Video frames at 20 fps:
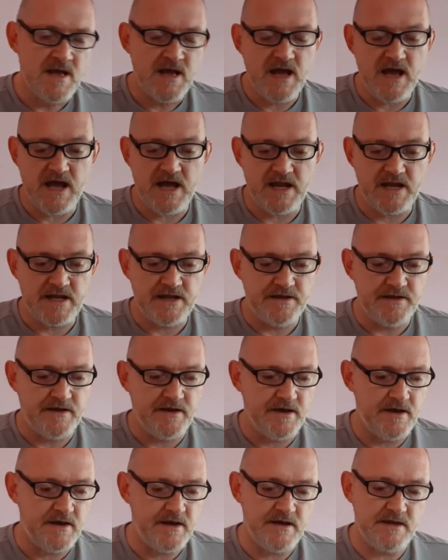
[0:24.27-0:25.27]
And
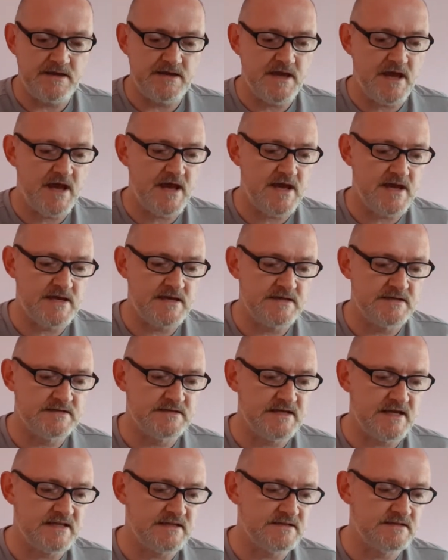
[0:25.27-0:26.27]
yeah, he
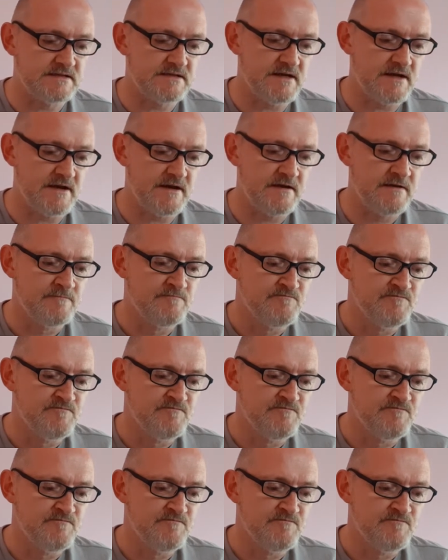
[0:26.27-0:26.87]
sent a